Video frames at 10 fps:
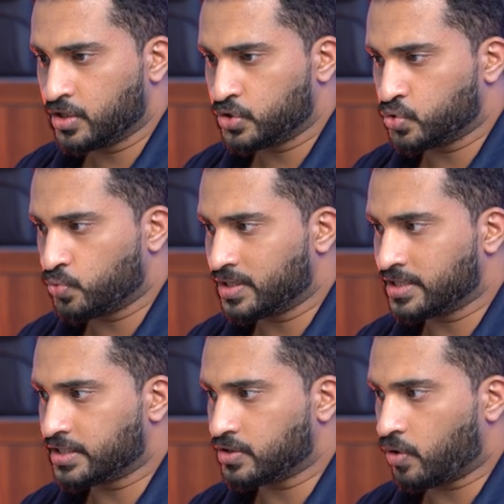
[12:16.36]
you will
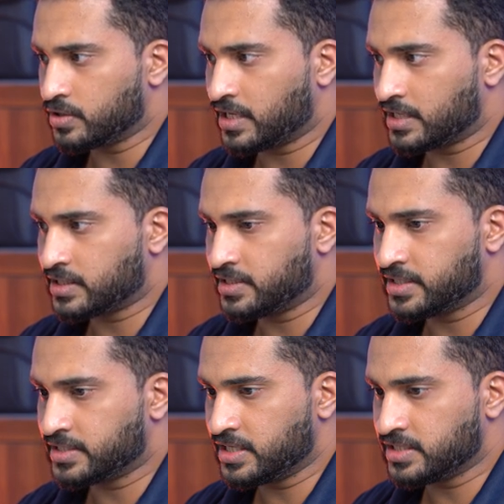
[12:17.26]
get all the other
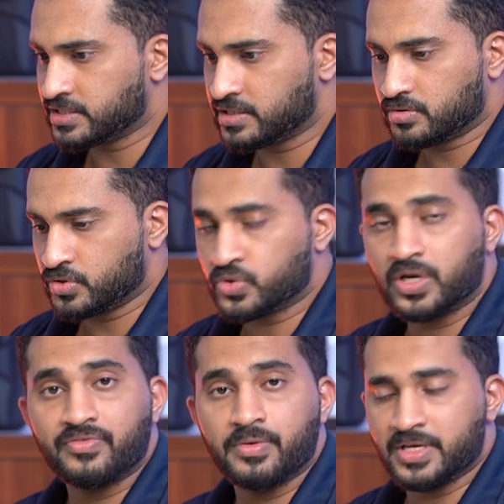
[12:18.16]
details. You should
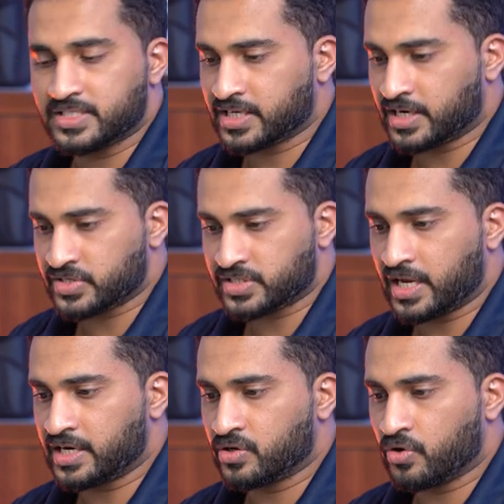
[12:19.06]
have a basic
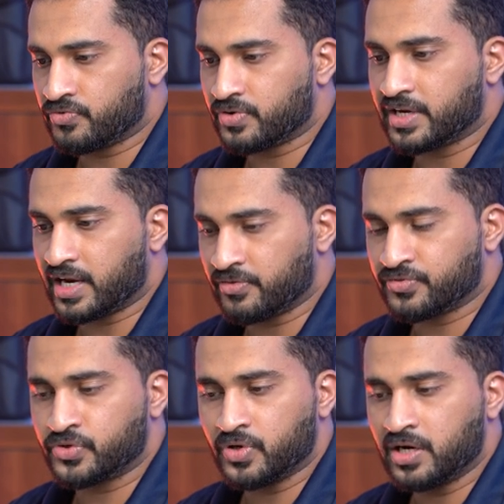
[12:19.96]
understanding of
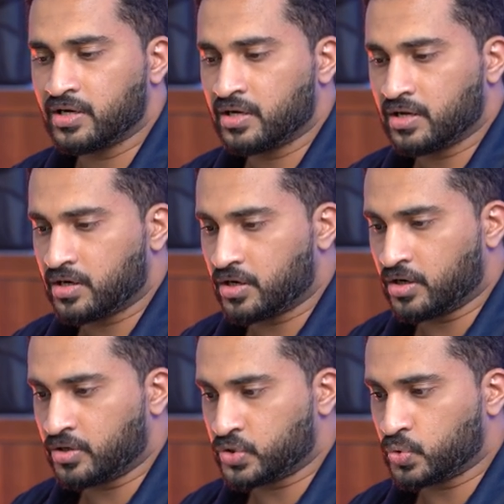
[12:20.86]
GraphQL.
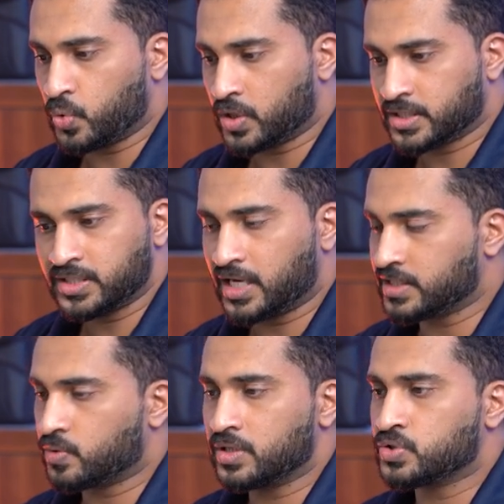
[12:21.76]
To work it.
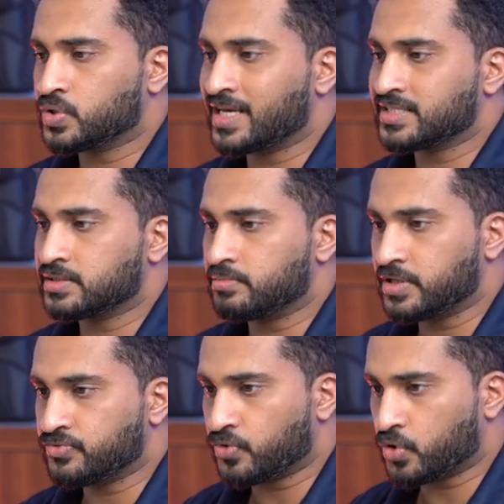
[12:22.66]
Otherwise, you can
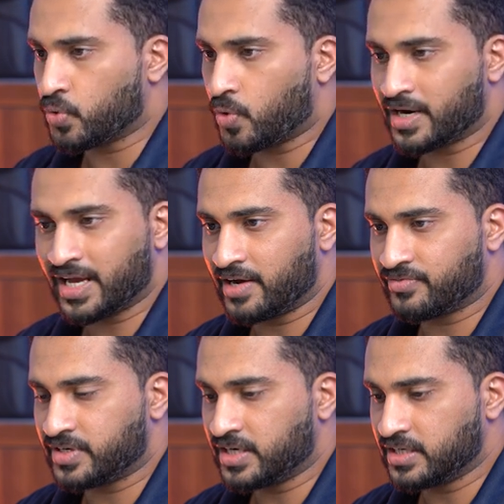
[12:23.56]
simply follow what I
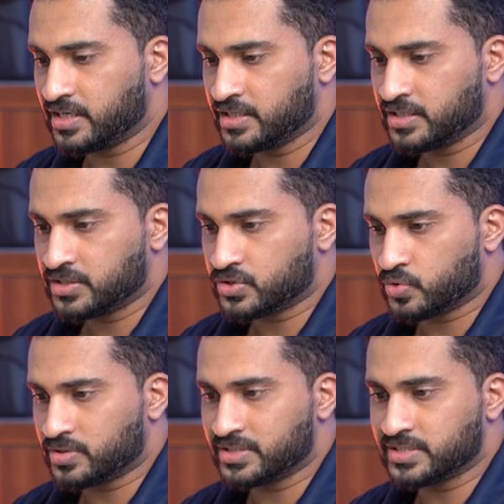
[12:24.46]
have done.
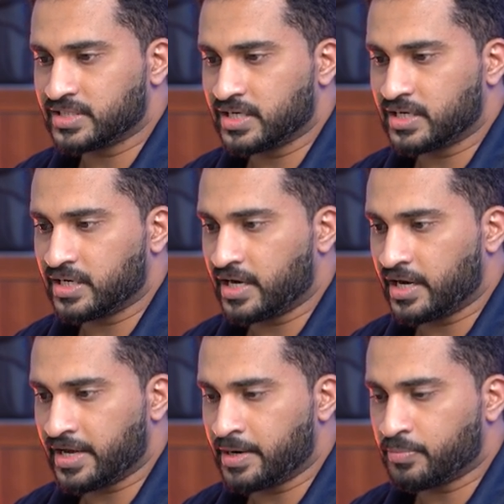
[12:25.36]
So this is the
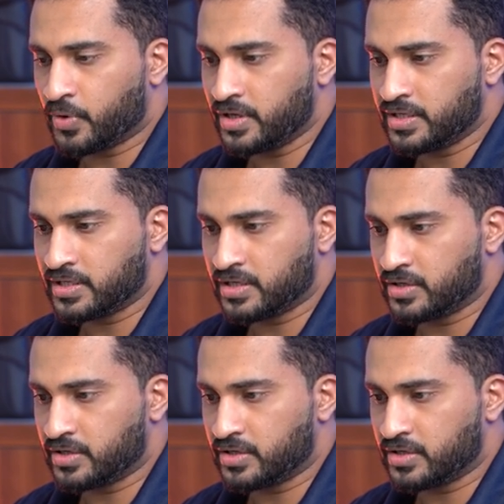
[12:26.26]
endpoint